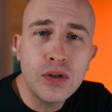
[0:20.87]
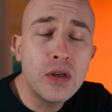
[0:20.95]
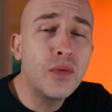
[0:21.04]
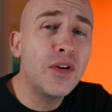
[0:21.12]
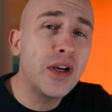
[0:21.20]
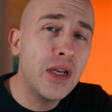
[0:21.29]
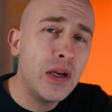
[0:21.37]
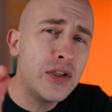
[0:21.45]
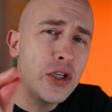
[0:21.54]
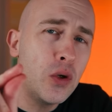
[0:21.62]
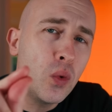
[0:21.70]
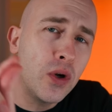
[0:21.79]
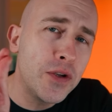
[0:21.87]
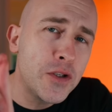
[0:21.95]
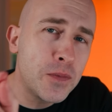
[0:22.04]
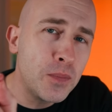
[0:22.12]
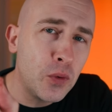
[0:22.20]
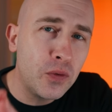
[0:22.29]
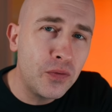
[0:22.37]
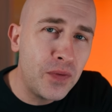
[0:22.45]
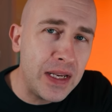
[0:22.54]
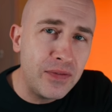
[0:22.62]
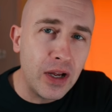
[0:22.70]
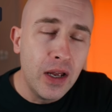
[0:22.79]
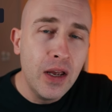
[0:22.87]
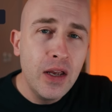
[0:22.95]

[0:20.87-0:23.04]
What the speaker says: So if I could ask you one small favour,